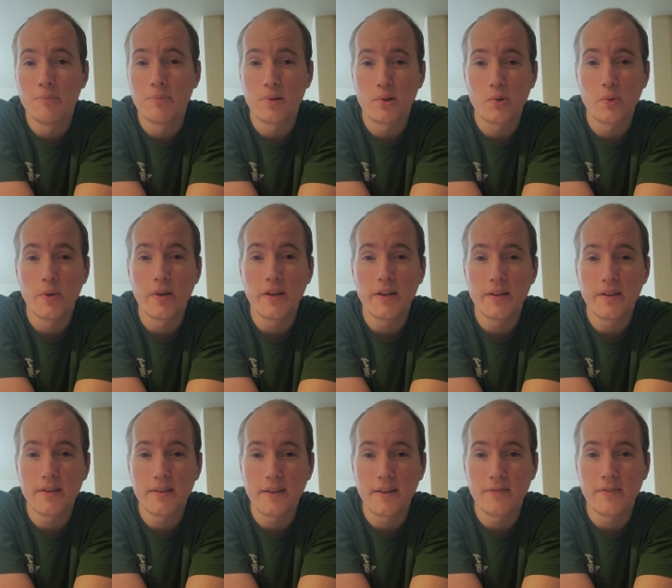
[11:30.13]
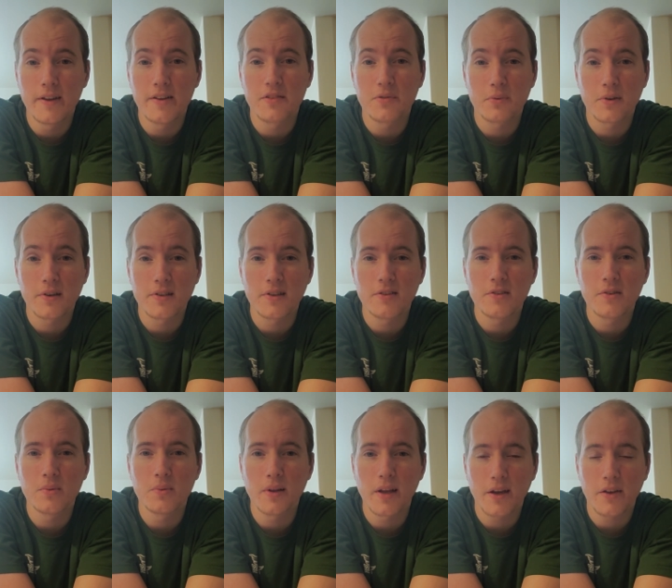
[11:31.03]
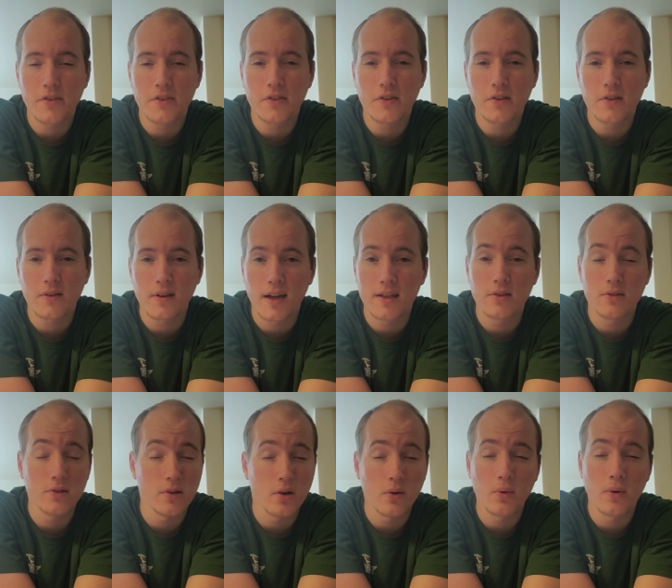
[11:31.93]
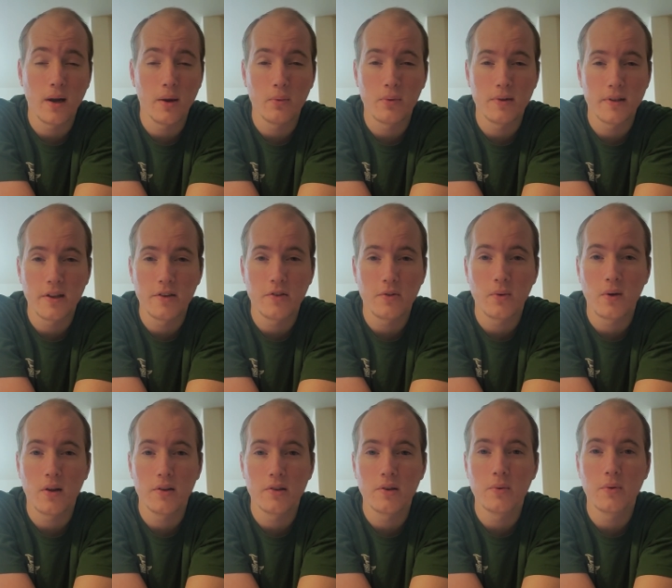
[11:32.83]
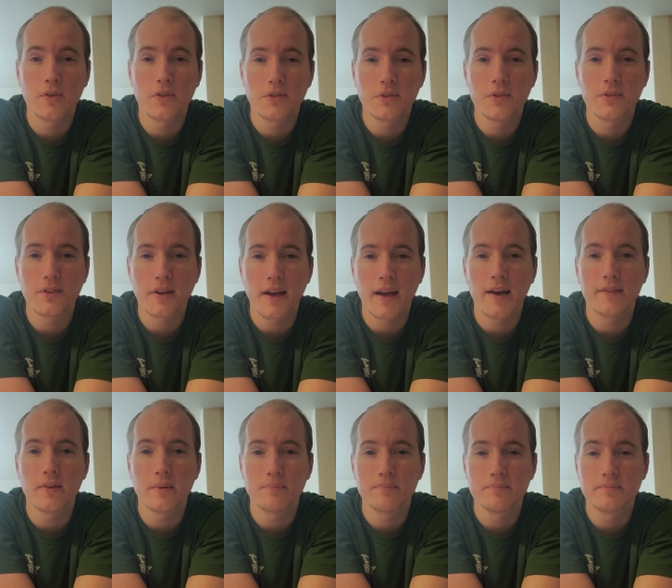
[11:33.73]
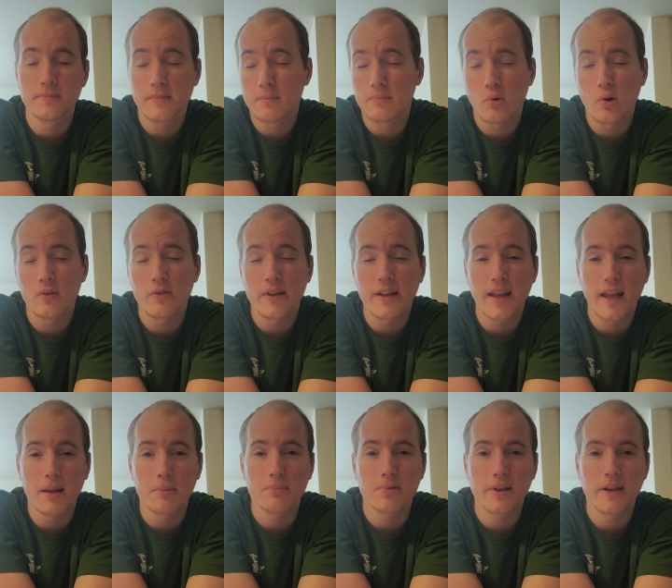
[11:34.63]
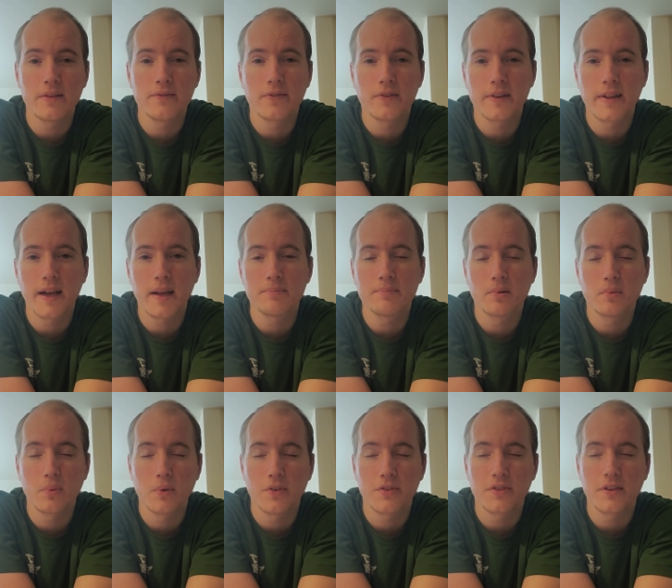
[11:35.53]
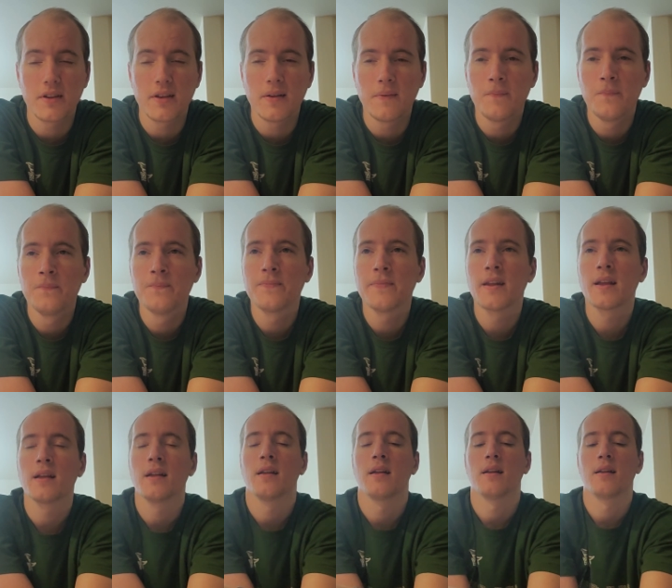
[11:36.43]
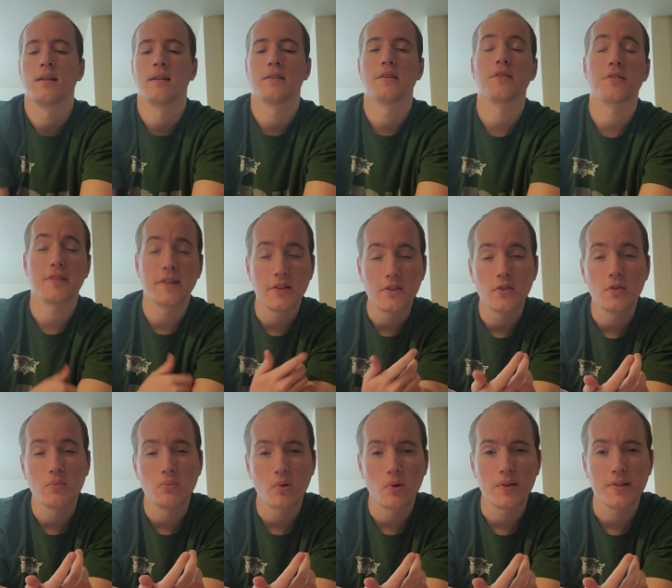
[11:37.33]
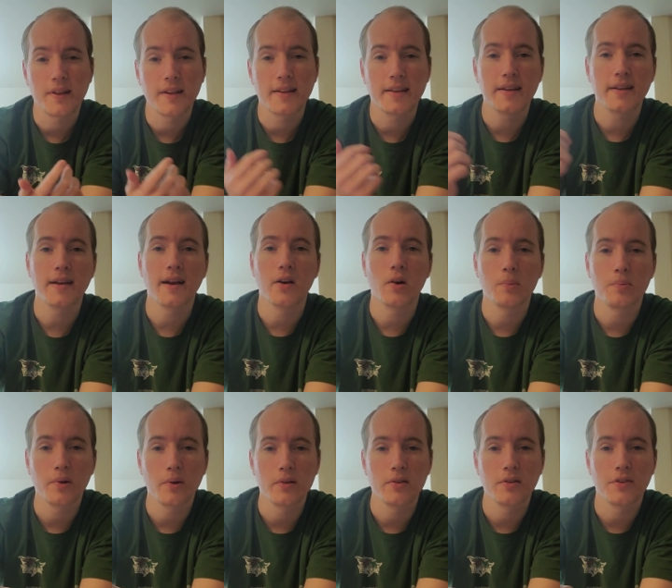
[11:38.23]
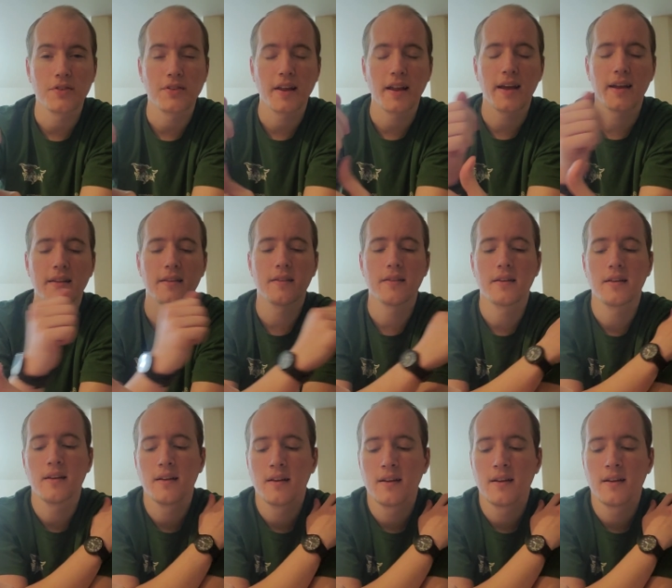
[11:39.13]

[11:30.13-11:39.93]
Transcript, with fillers: Bluey and events we're going to do next year. I don't know. I will let you all know as soon as I have a more of a game plan for that, but we'll see. Just need to do more thinking. I hope you understand.